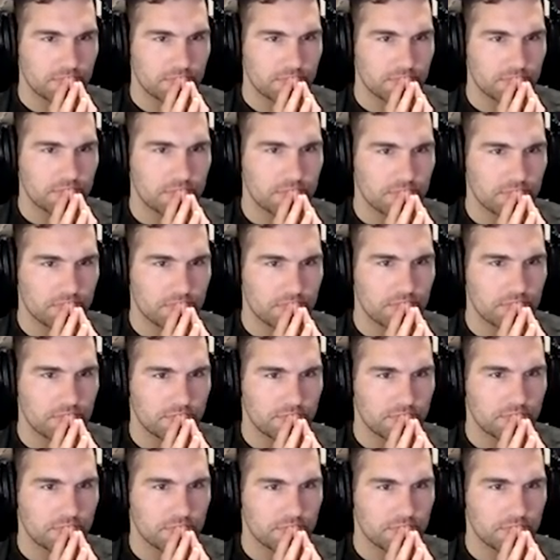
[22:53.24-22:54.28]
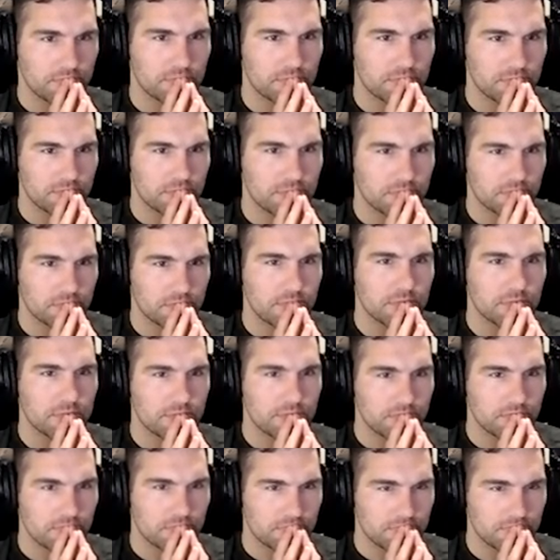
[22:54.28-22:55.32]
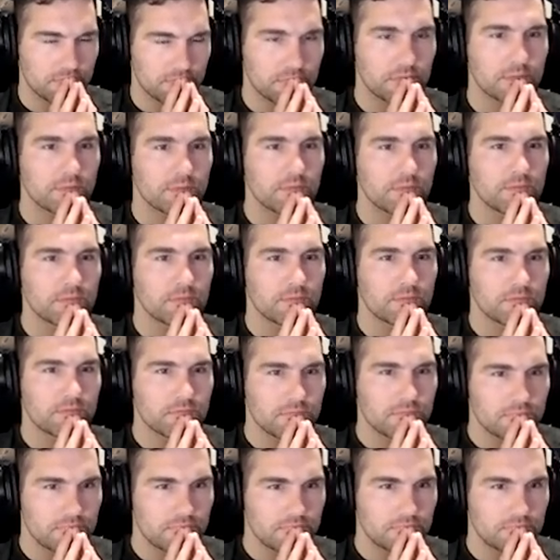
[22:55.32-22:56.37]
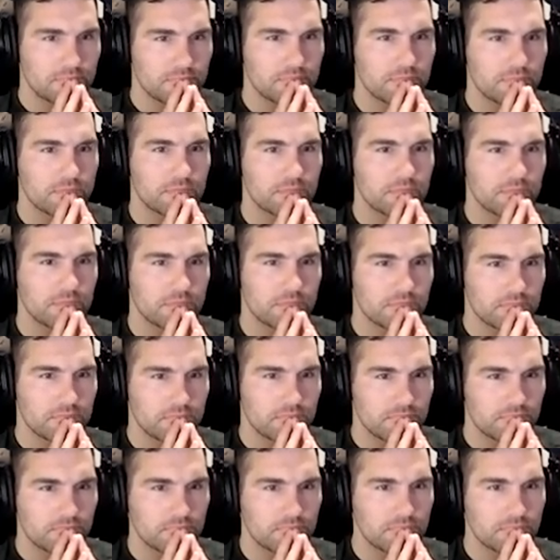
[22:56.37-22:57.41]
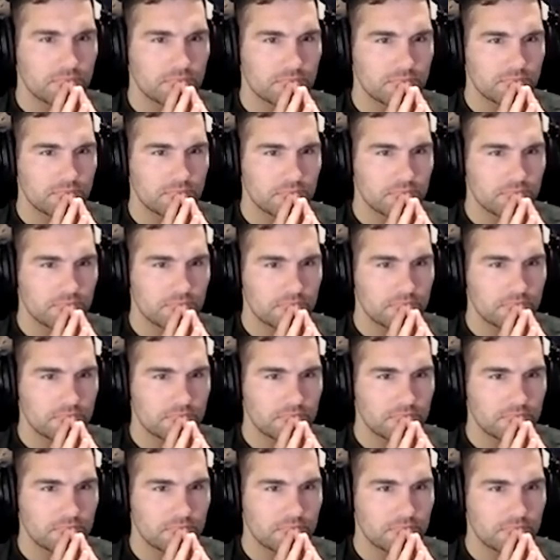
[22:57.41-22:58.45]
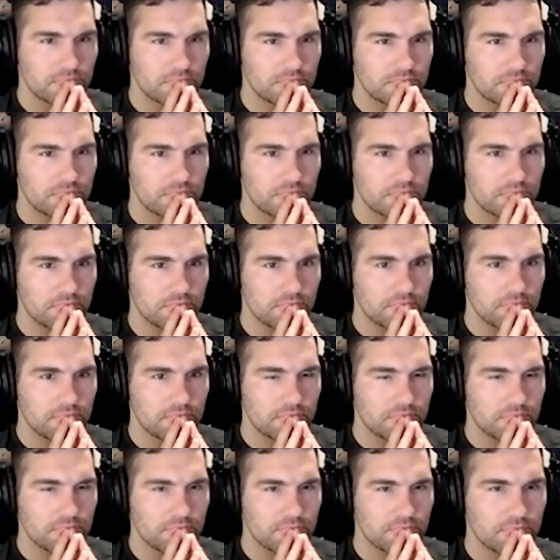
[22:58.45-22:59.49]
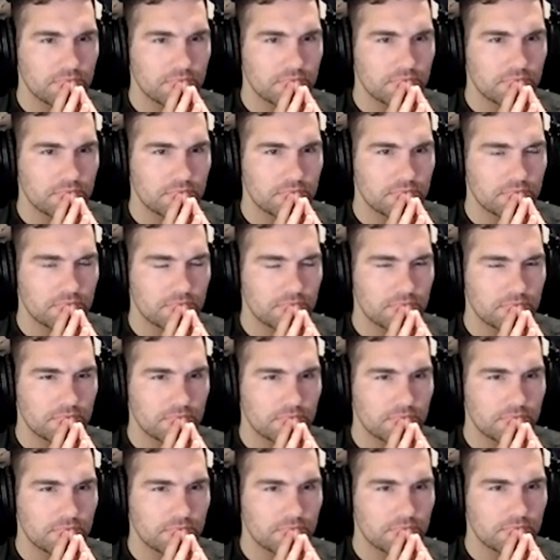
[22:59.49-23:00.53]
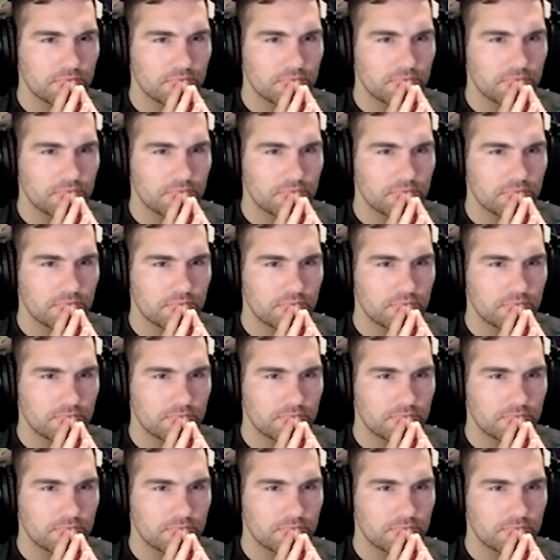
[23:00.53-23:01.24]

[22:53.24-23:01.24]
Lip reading: [no speech]